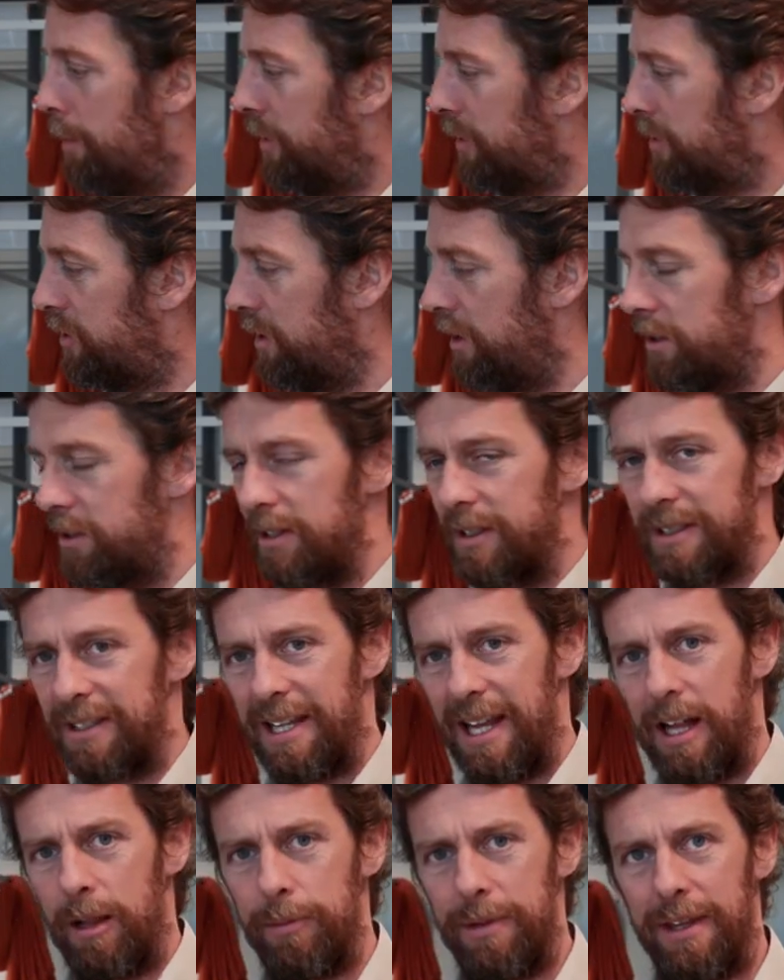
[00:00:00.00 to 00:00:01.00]
But surgeons
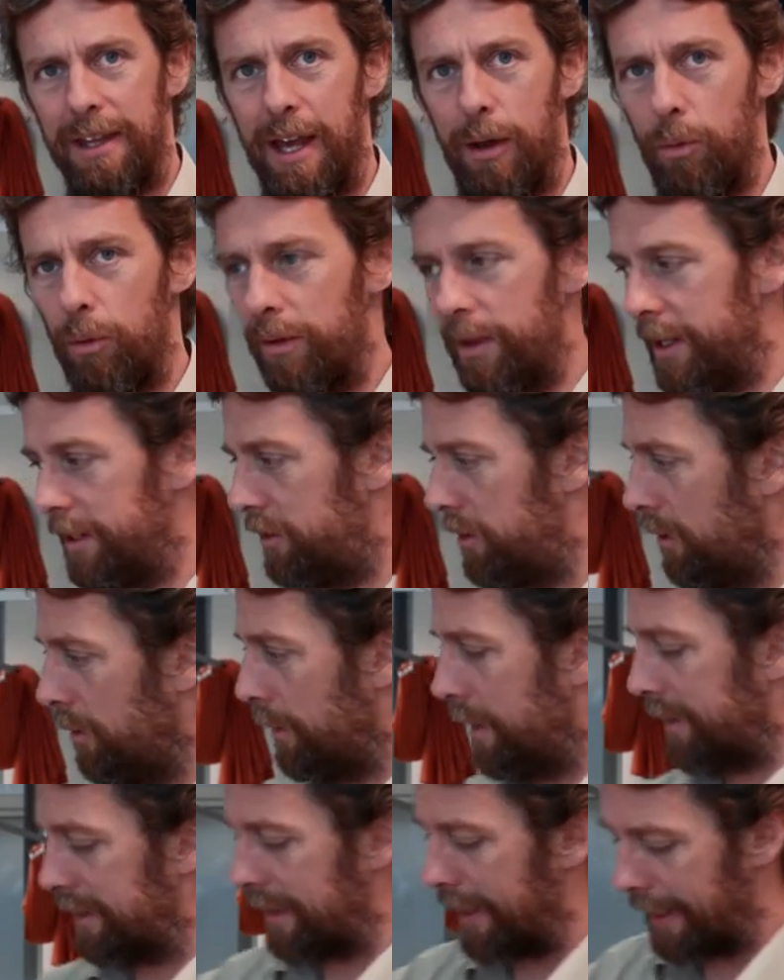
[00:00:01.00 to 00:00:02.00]
tell me that what they
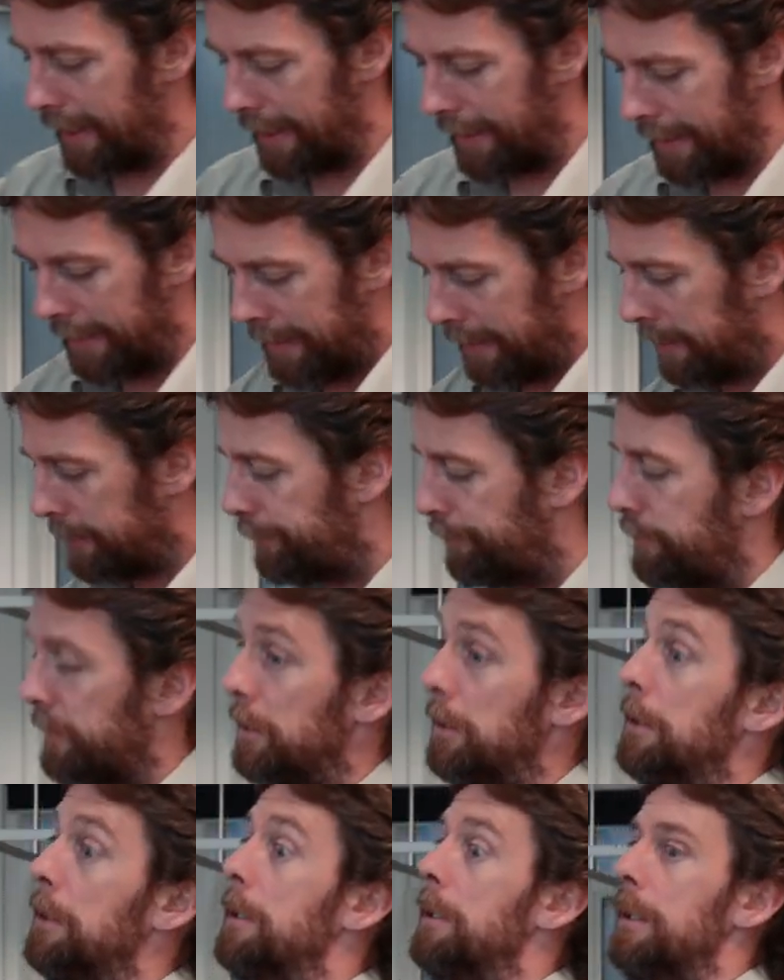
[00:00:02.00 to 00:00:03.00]
do is they,
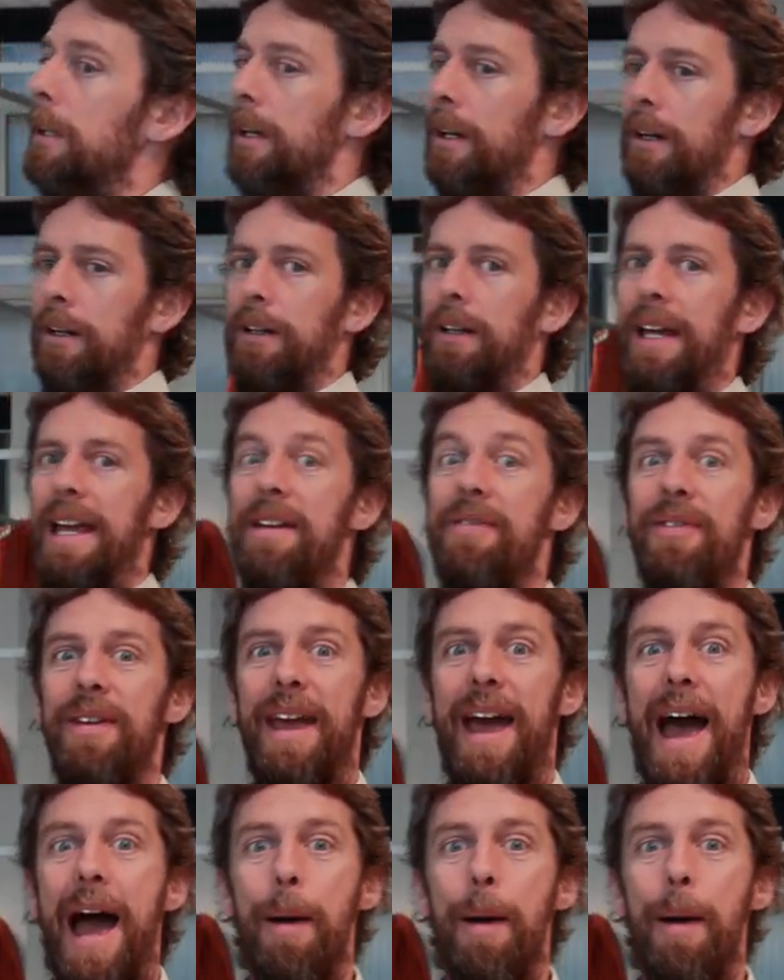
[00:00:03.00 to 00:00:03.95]
if it